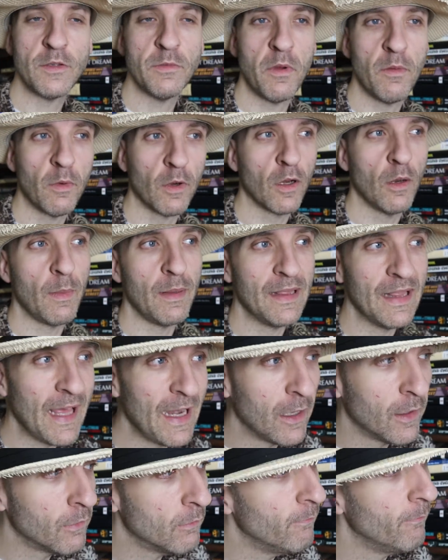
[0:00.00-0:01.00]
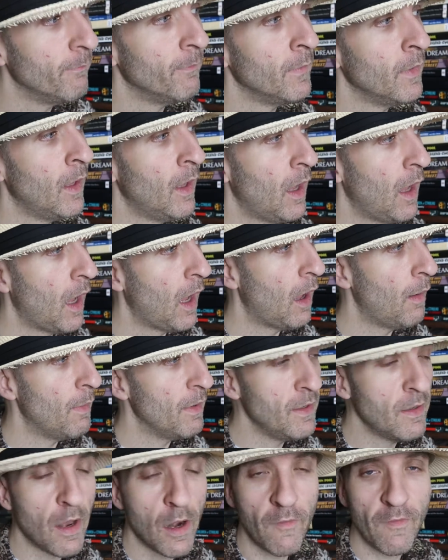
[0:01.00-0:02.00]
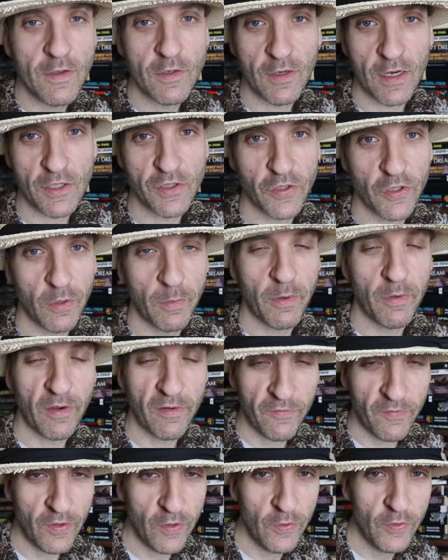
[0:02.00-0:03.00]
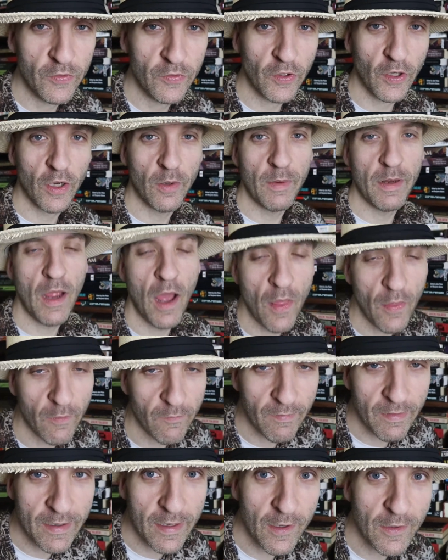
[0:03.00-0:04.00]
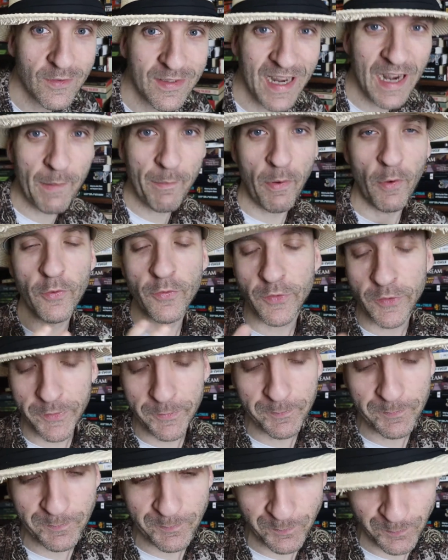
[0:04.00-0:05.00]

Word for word: Some of them are going to be later, um, but none of these are actually going to be reviews. They're going to be other videos that I posted